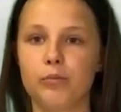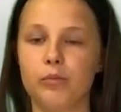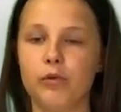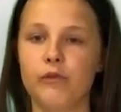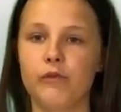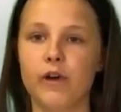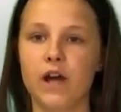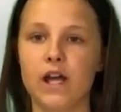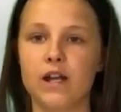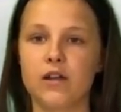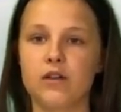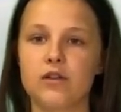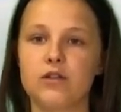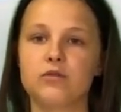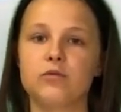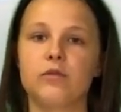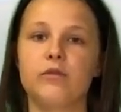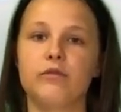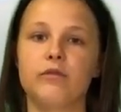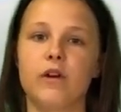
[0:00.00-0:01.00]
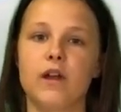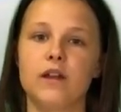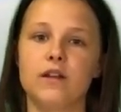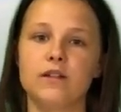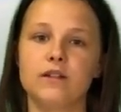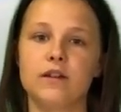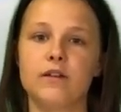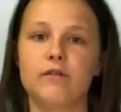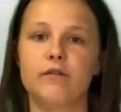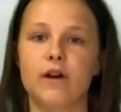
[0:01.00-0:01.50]
provided us with
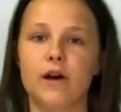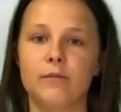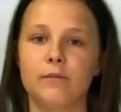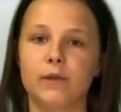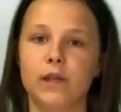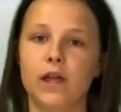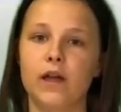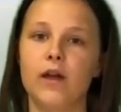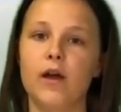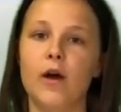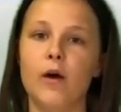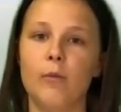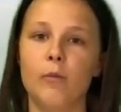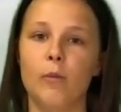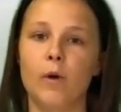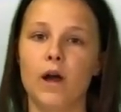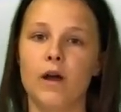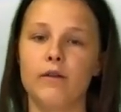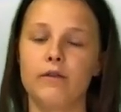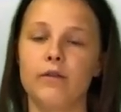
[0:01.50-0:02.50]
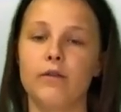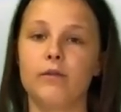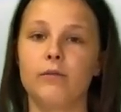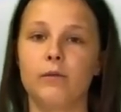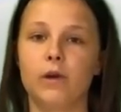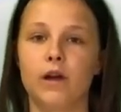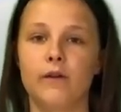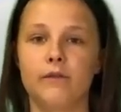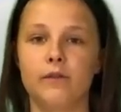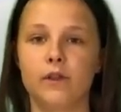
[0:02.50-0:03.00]
friends, a family,
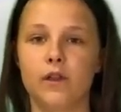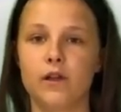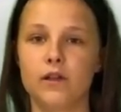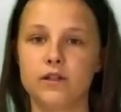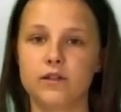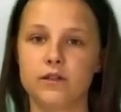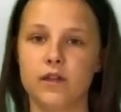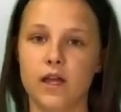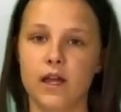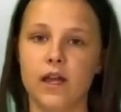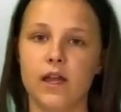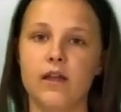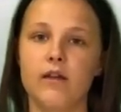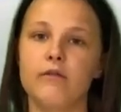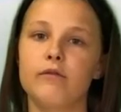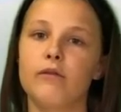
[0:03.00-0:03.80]
and we have a lot to thank it